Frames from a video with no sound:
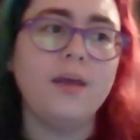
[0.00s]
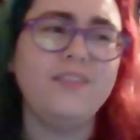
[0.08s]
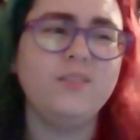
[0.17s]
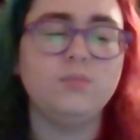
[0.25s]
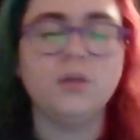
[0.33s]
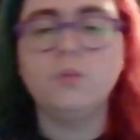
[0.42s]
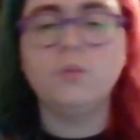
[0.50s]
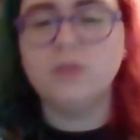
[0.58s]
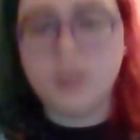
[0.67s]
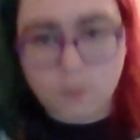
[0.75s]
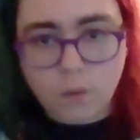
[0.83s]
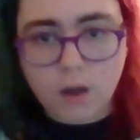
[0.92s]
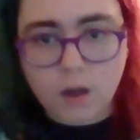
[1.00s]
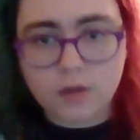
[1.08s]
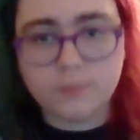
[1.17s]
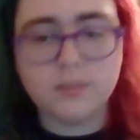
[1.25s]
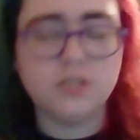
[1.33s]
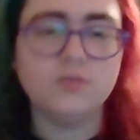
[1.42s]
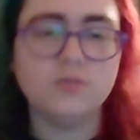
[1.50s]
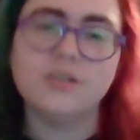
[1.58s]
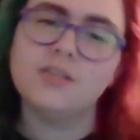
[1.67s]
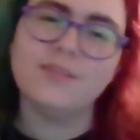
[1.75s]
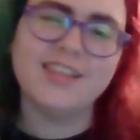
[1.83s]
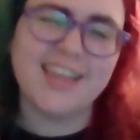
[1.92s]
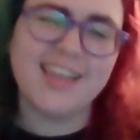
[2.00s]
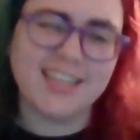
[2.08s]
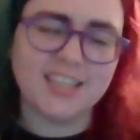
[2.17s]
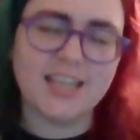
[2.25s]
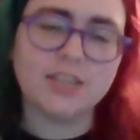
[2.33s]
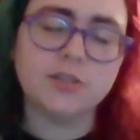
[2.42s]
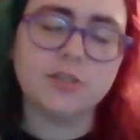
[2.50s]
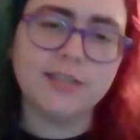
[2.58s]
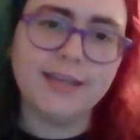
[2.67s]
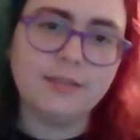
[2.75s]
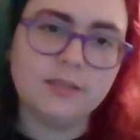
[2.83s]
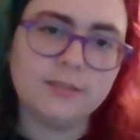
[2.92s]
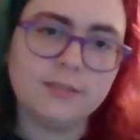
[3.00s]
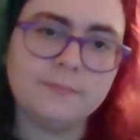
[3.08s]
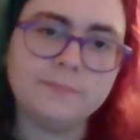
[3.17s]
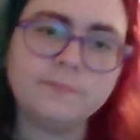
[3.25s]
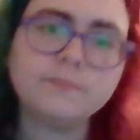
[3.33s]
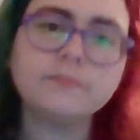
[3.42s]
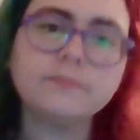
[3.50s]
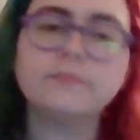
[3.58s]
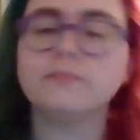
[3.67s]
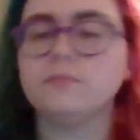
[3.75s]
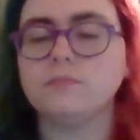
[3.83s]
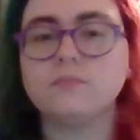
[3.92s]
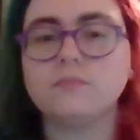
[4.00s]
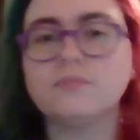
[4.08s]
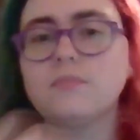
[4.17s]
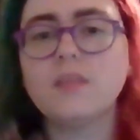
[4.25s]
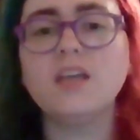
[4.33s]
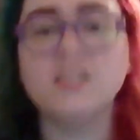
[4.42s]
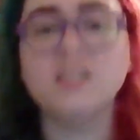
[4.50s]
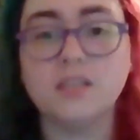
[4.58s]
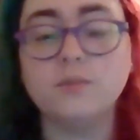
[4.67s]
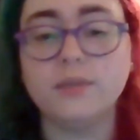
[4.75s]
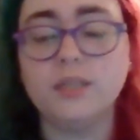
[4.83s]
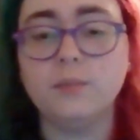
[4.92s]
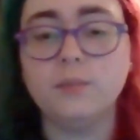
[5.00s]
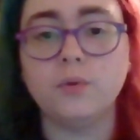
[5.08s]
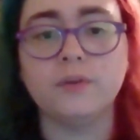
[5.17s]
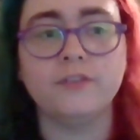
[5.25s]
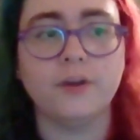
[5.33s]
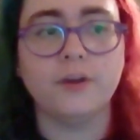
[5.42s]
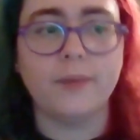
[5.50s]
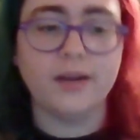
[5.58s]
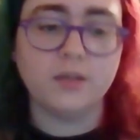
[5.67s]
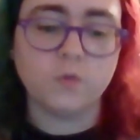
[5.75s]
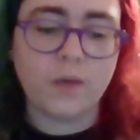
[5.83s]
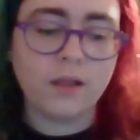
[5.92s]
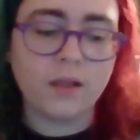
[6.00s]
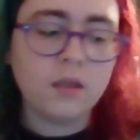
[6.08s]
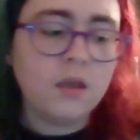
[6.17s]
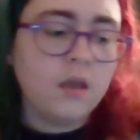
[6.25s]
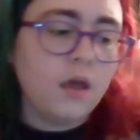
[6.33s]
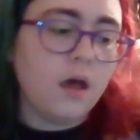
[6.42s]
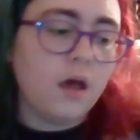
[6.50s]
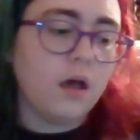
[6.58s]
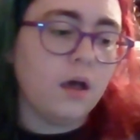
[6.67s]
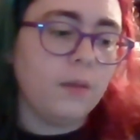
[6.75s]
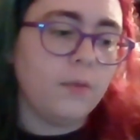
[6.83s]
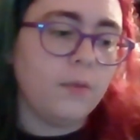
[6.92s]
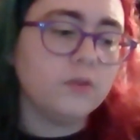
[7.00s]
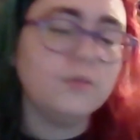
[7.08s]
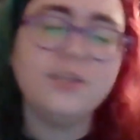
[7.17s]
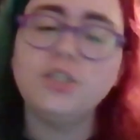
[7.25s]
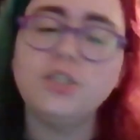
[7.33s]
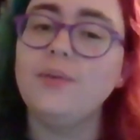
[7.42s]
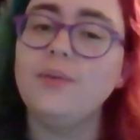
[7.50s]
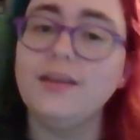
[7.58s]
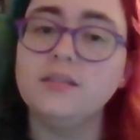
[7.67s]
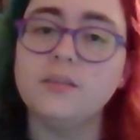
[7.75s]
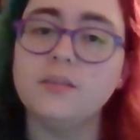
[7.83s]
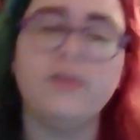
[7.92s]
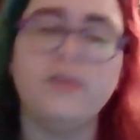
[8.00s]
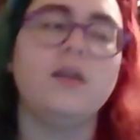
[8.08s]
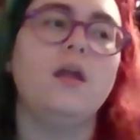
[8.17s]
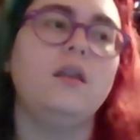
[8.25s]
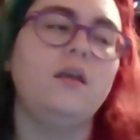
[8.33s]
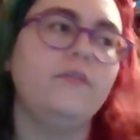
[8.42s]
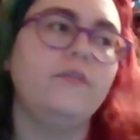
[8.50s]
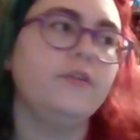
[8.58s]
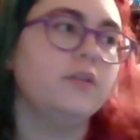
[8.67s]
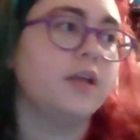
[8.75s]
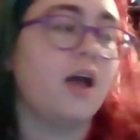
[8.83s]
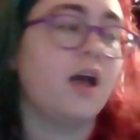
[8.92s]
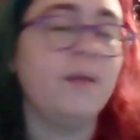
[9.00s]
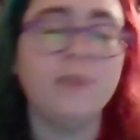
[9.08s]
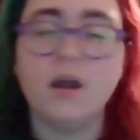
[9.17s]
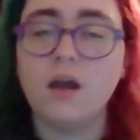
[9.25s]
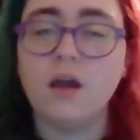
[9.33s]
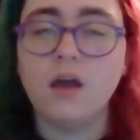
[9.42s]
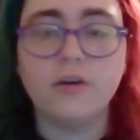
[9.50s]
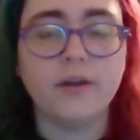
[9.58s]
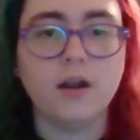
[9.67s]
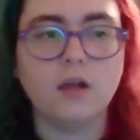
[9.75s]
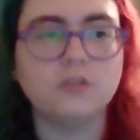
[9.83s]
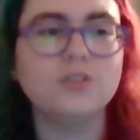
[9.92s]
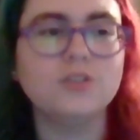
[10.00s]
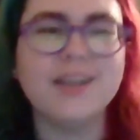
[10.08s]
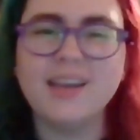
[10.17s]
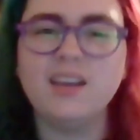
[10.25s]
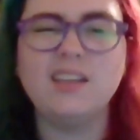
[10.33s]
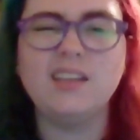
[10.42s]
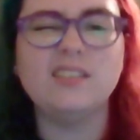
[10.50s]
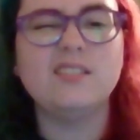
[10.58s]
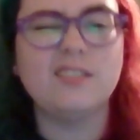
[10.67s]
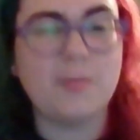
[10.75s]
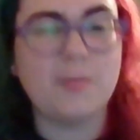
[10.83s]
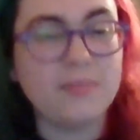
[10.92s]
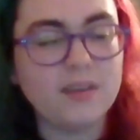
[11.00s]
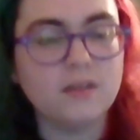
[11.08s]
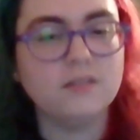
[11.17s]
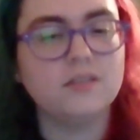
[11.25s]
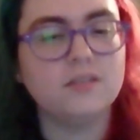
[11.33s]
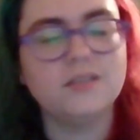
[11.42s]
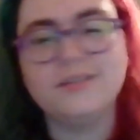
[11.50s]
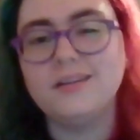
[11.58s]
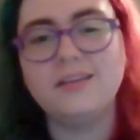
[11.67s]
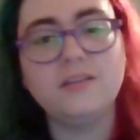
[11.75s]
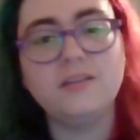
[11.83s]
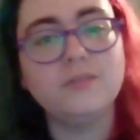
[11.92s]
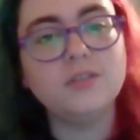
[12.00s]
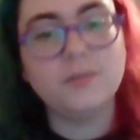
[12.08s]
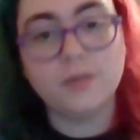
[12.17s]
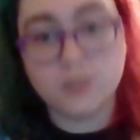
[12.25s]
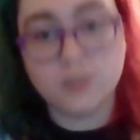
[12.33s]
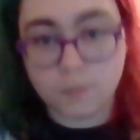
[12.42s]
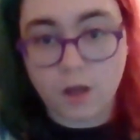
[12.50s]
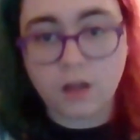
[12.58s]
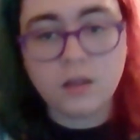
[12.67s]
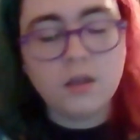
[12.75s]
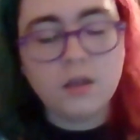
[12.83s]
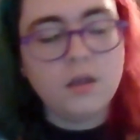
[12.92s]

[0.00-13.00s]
If you don't like water, please drink something that has electrolytes, because that's really important for your body as well. Also, make sure you eat something. And if you're like, I'm not hungry at all, try and eat something, just even something small.